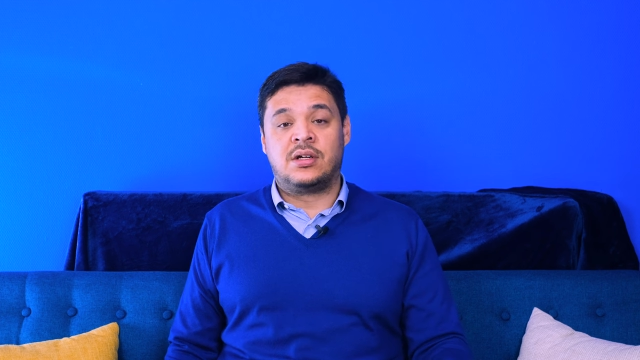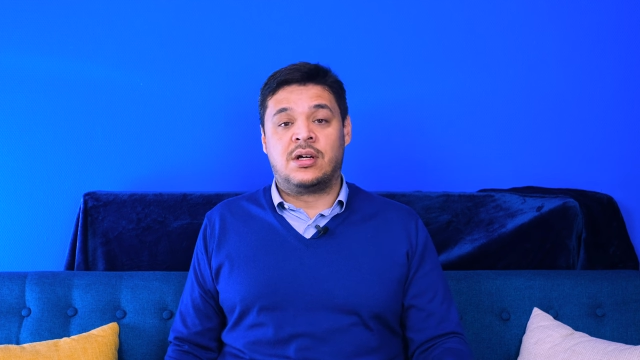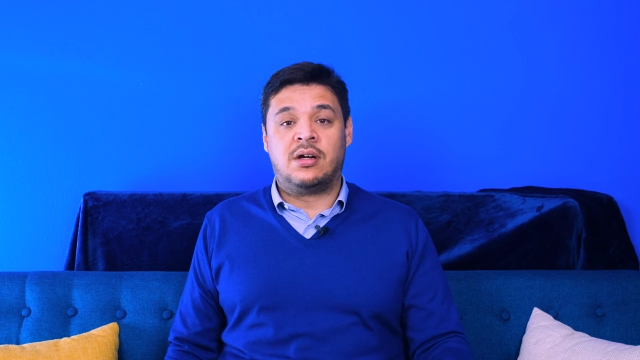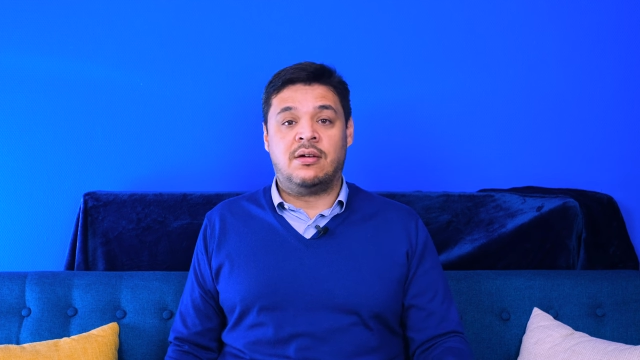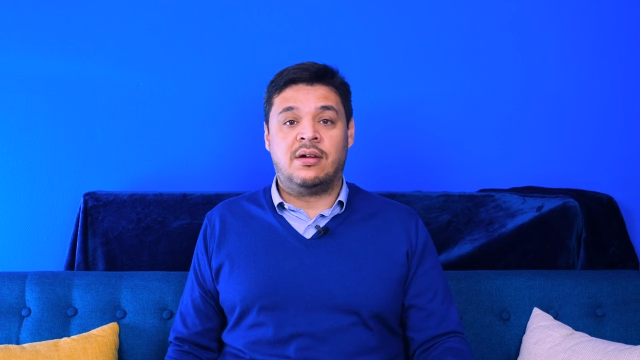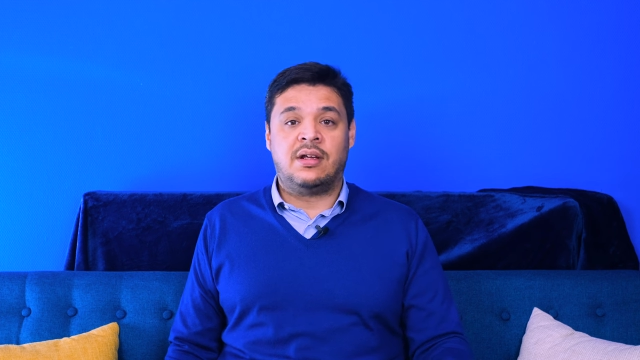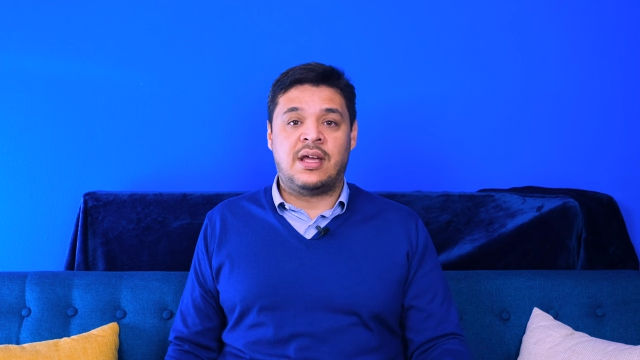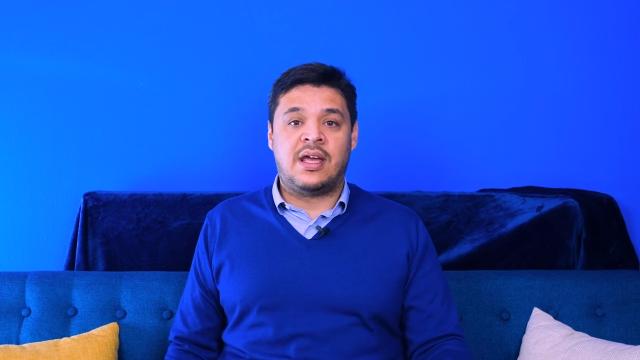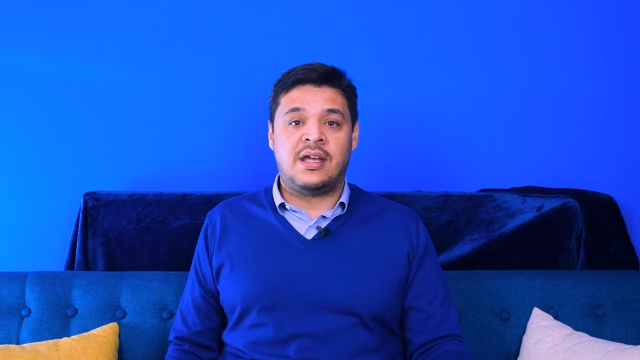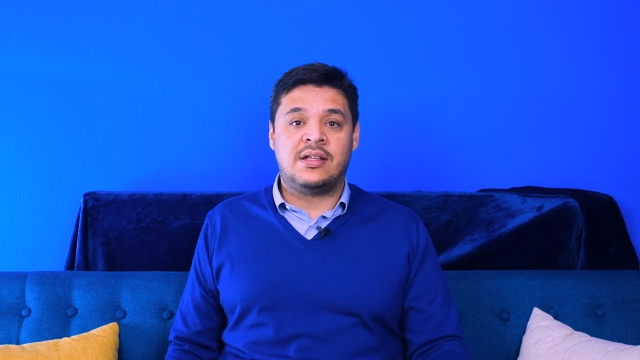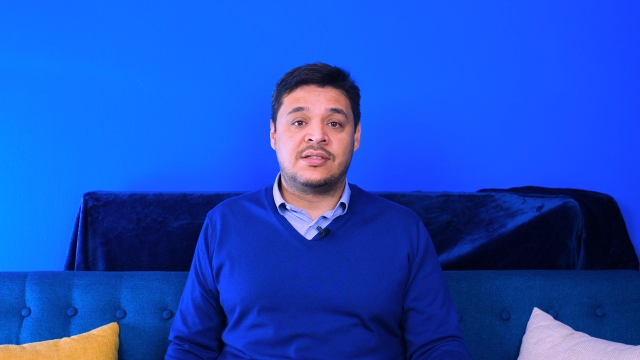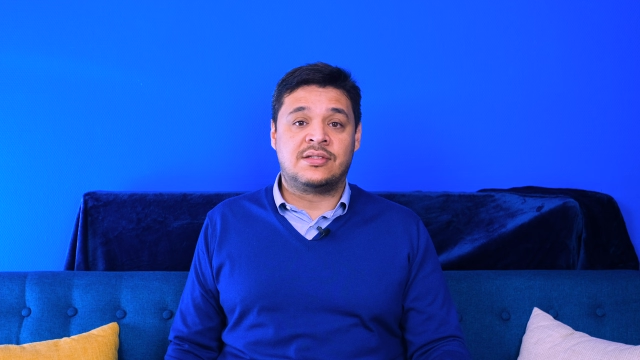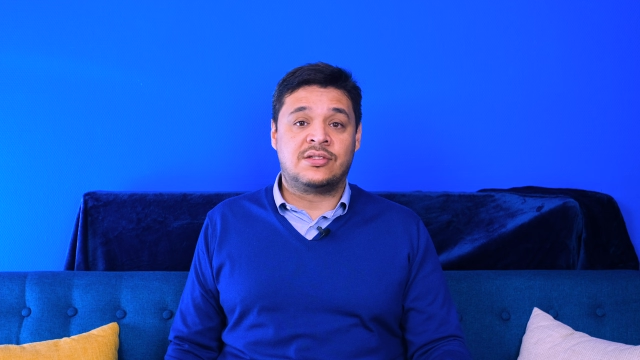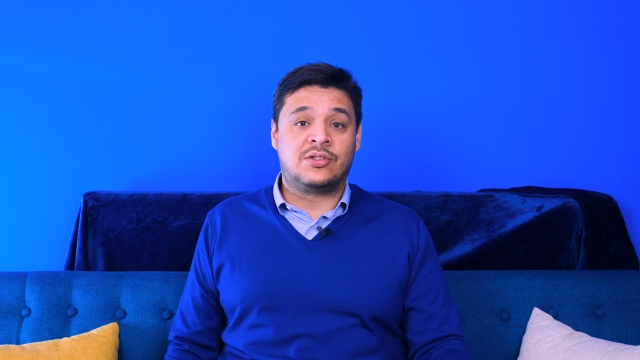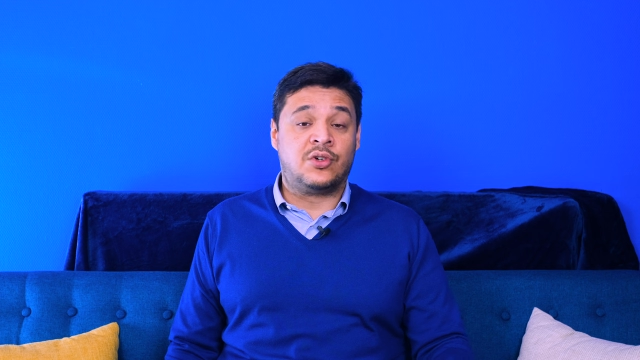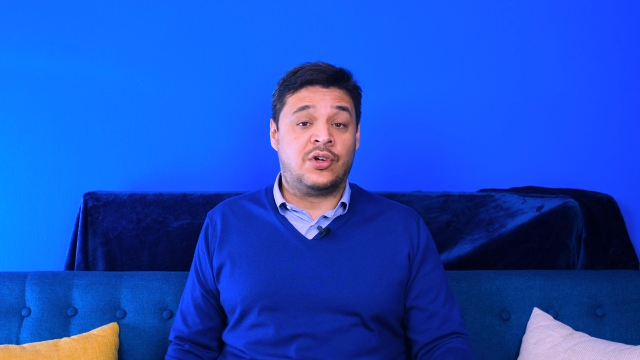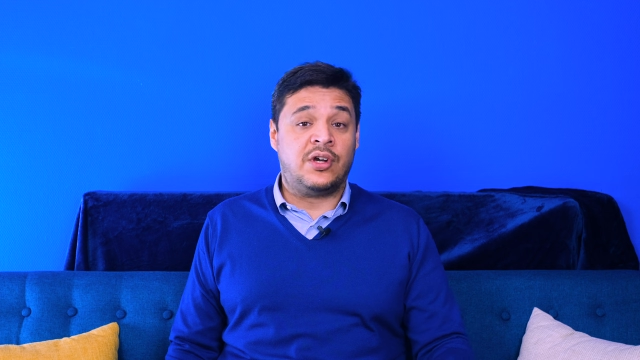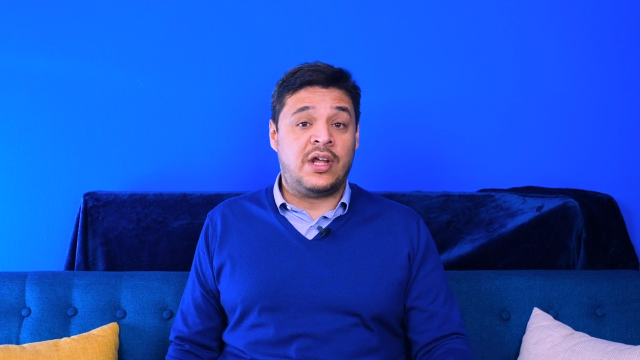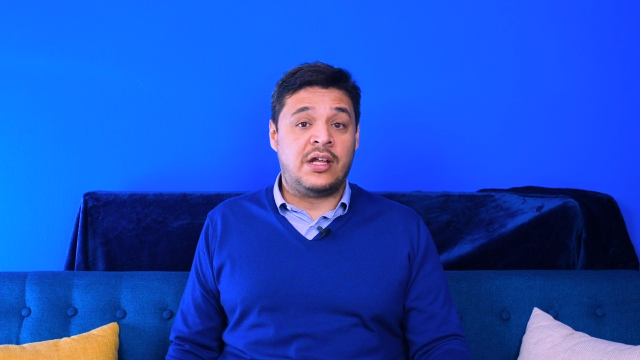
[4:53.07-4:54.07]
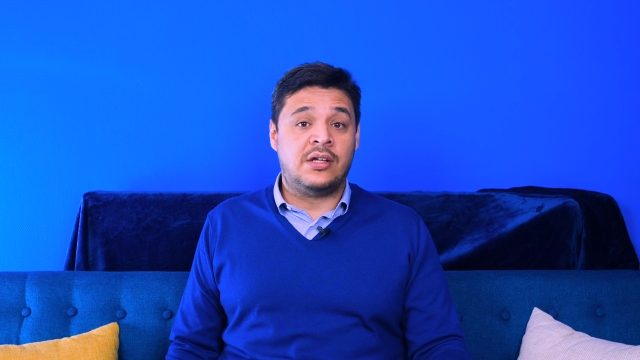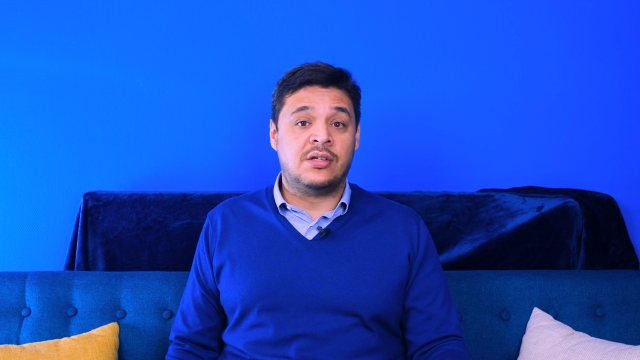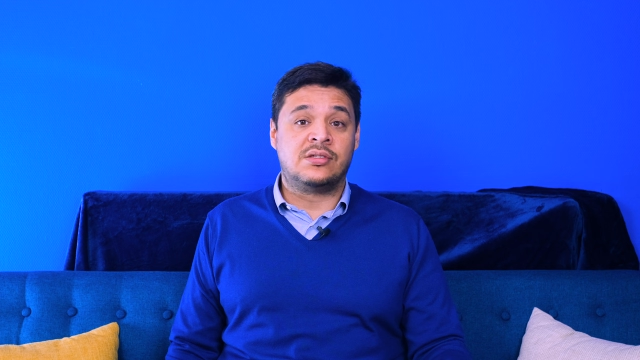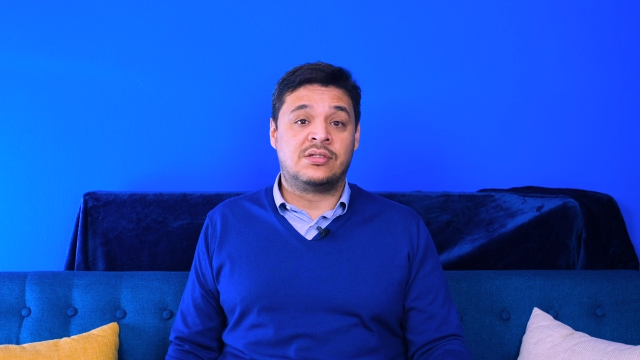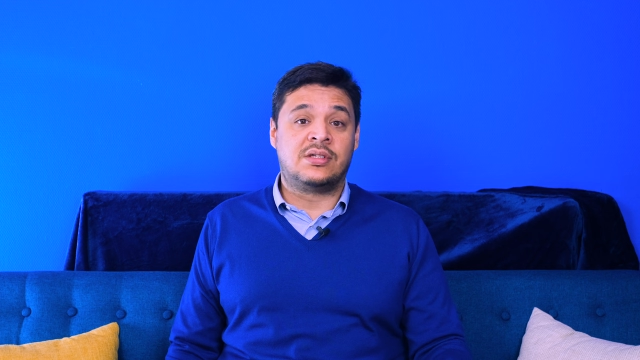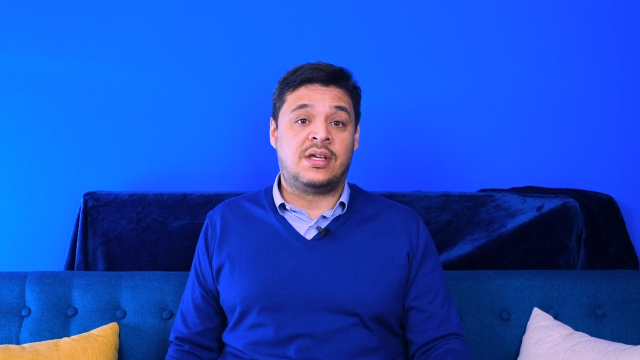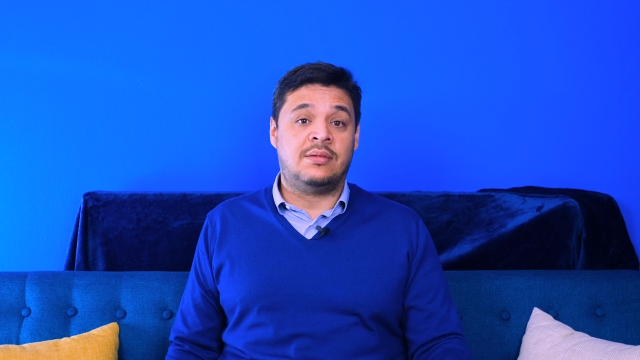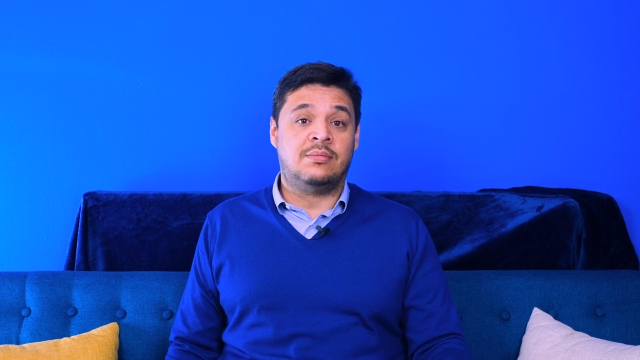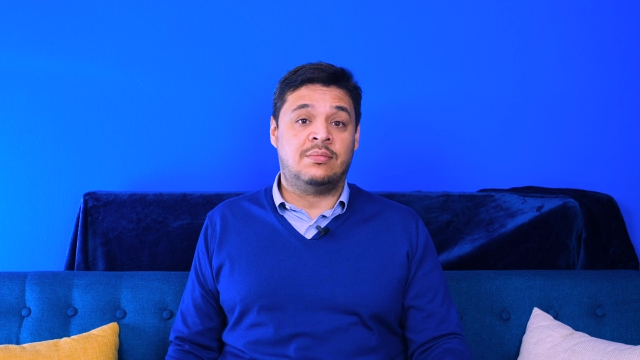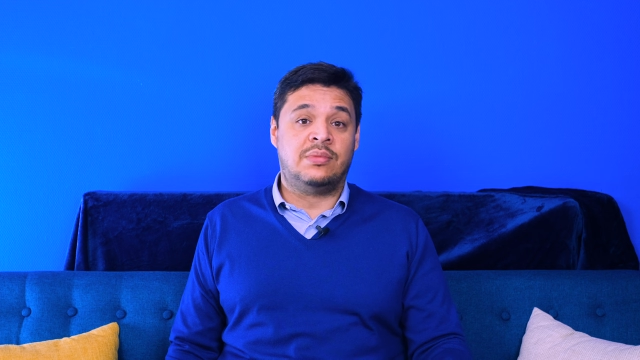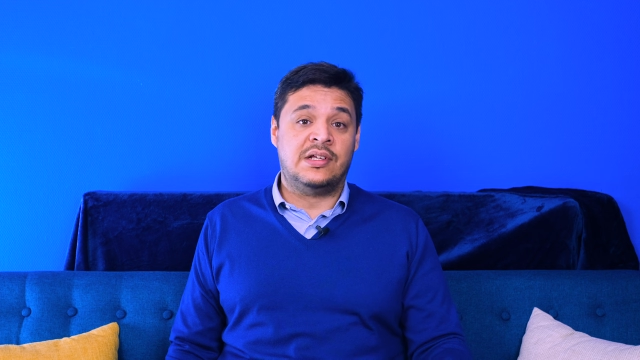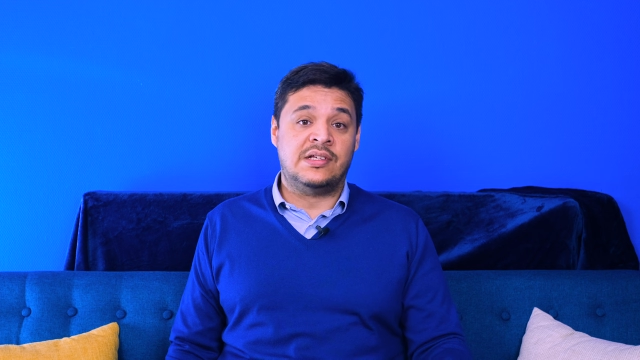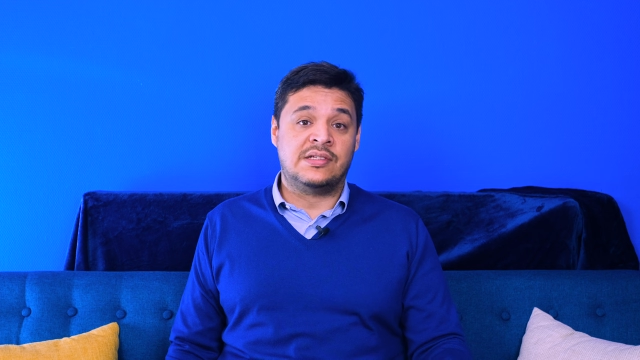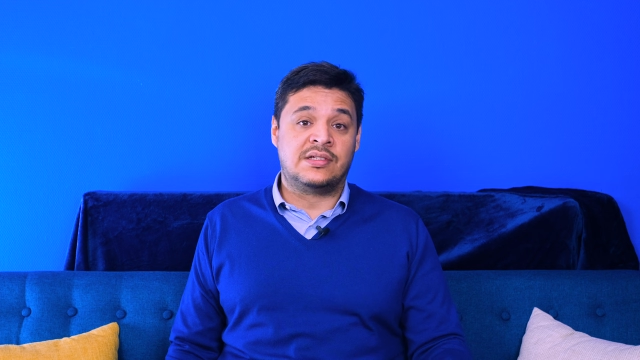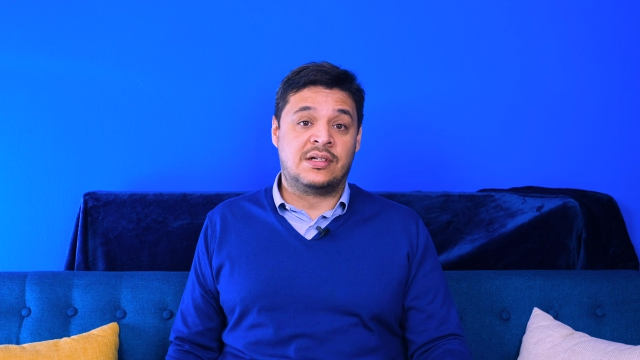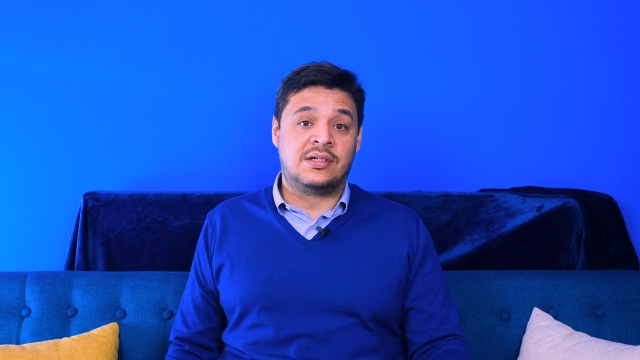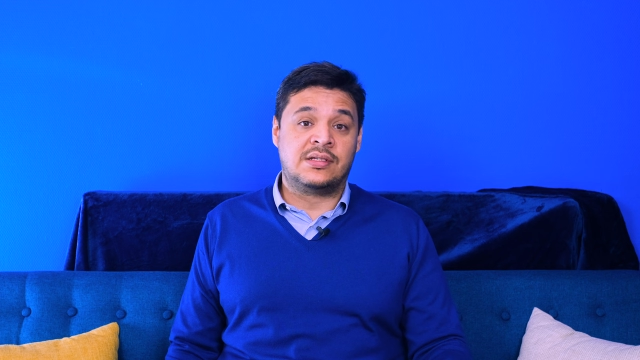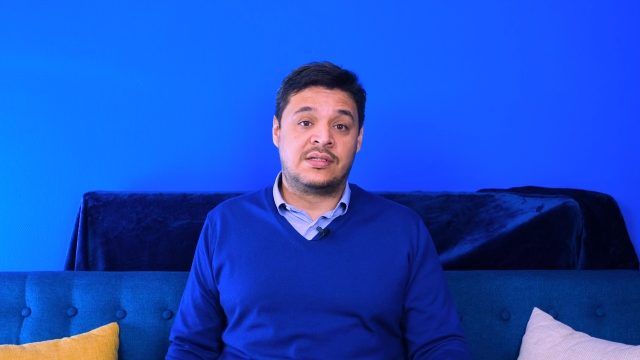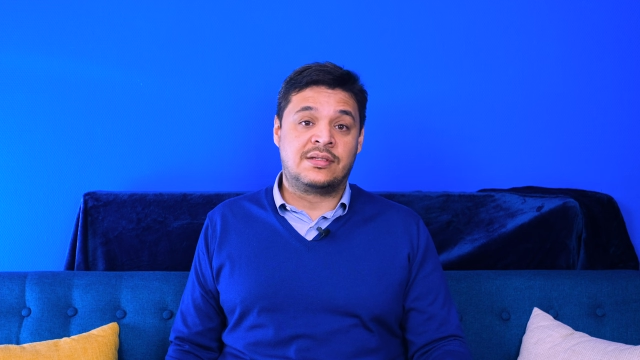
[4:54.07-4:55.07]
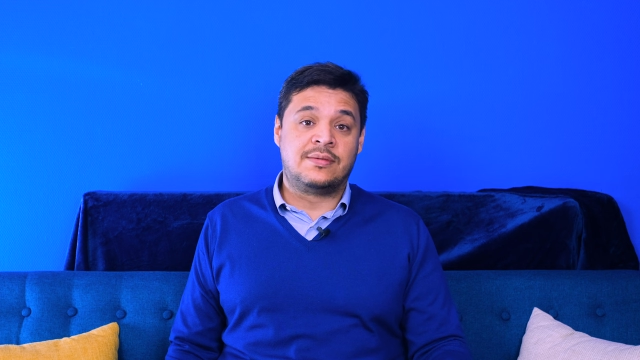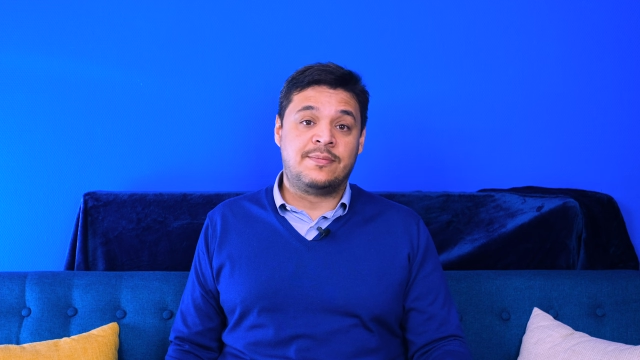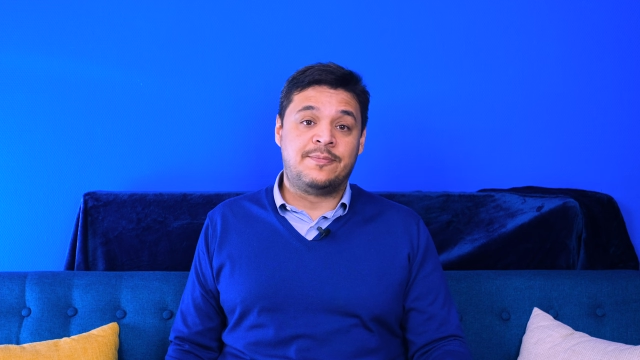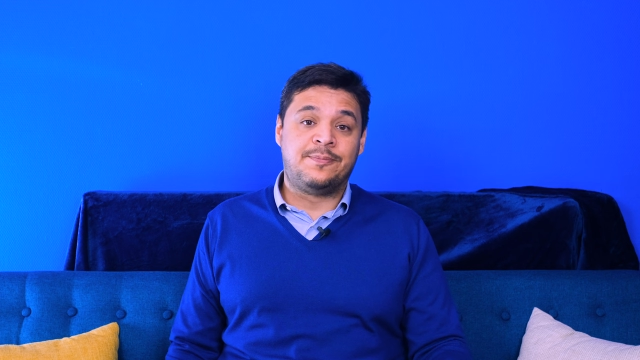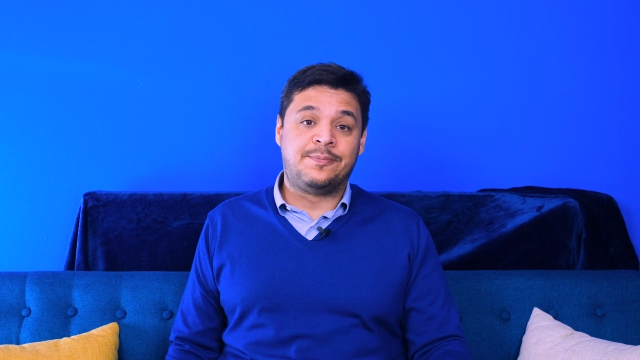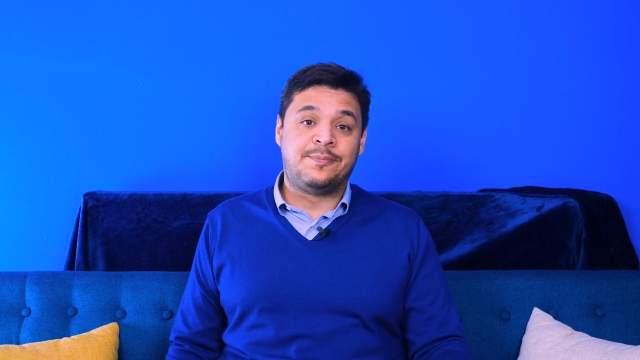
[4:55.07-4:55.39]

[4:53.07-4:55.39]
hurricanes, tornadoes, and blizzards.